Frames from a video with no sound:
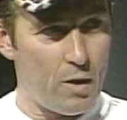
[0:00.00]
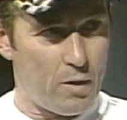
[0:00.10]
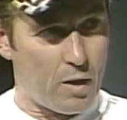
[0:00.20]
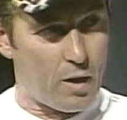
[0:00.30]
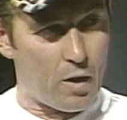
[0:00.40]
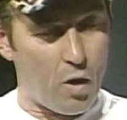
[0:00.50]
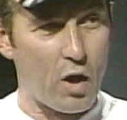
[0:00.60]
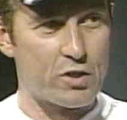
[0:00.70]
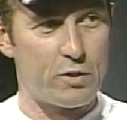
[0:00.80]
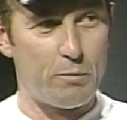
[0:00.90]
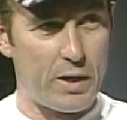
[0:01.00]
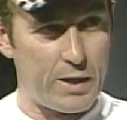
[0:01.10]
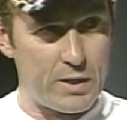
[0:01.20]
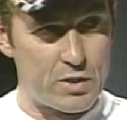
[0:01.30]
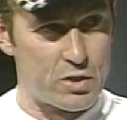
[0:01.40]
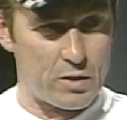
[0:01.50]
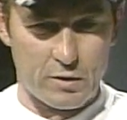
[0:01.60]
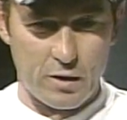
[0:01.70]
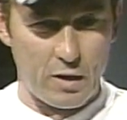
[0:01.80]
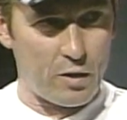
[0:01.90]
Austin Minis
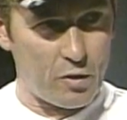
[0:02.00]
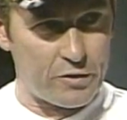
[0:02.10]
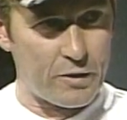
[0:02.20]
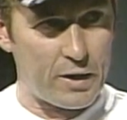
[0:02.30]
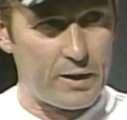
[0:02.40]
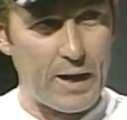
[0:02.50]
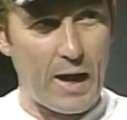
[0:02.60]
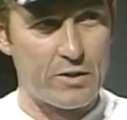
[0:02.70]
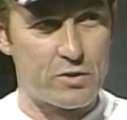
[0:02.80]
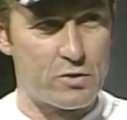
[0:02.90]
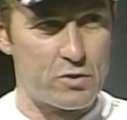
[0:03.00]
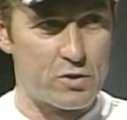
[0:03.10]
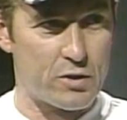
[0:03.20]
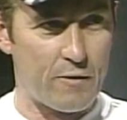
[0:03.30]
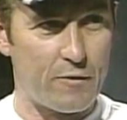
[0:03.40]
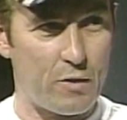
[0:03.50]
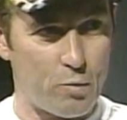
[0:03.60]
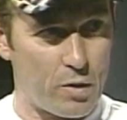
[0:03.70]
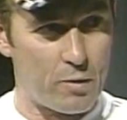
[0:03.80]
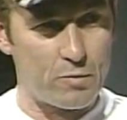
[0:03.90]
and the little tiny Datsuns and stuff that
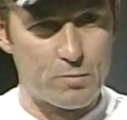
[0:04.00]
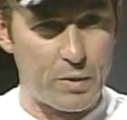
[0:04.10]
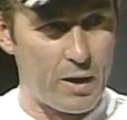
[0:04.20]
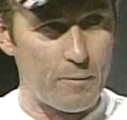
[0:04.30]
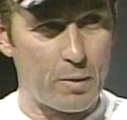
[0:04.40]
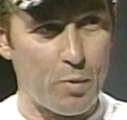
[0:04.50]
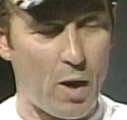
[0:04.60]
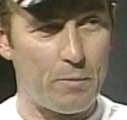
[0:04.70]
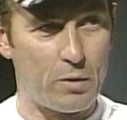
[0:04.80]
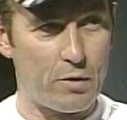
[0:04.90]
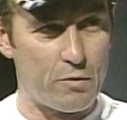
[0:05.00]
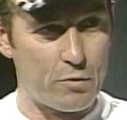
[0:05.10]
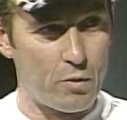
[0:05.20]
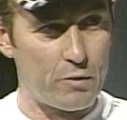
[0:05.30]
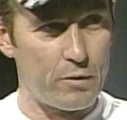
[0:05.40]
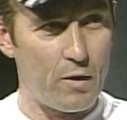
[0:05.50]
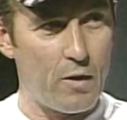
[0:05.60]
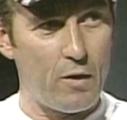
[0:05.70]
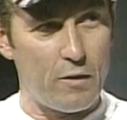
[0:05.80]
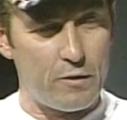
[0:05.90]
were becoming popular throughout
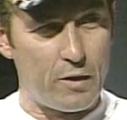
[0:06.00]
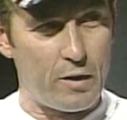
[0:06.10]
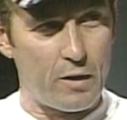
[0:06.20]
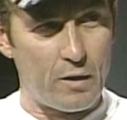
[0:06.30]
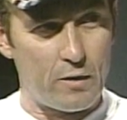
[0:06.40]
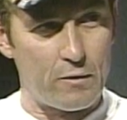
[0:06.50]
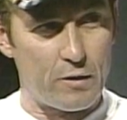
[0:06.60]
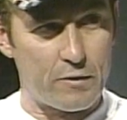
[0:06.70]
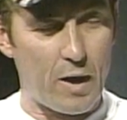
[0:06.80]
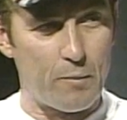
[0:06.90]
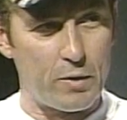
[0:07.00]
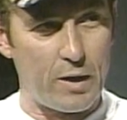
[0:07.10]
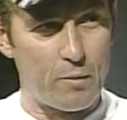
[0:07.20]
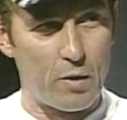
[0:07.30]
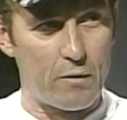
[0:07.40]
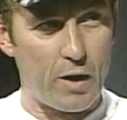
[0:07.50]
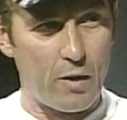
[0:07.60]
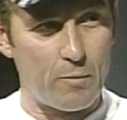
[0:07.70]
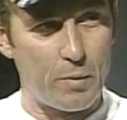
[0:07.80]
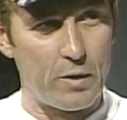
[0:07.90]
the time when they were
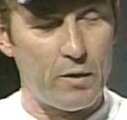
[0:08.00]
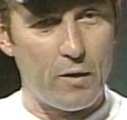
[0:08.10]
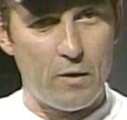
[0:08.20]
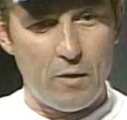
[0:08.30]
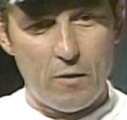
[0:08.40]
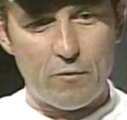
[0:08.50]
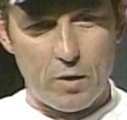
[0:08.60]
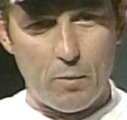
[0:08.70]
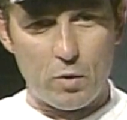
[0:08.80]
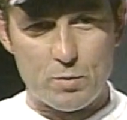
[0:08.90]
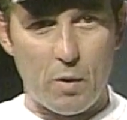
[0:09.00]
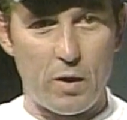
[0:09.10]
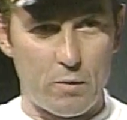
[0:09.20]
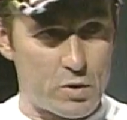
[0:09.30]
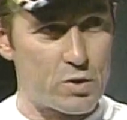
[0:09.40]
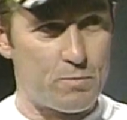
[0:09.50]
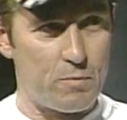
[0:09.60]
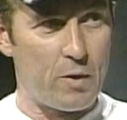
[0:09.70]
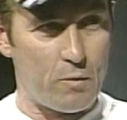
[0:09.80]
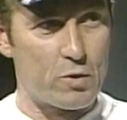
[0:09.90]
around. But for the most part, it was
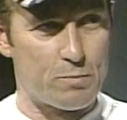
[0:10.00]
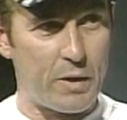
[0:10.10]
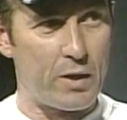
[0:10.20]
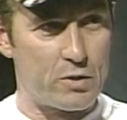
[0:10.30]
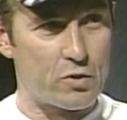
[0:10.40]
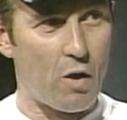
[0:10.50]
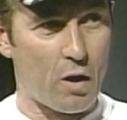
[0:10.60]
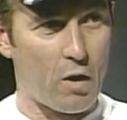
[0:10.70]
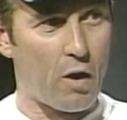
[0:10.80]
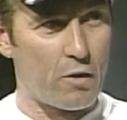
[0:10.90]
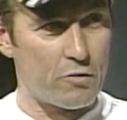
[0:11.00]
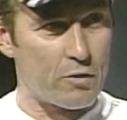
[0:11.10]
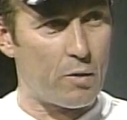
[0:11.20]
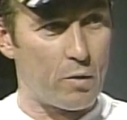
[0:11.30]
big stock cars that were racing.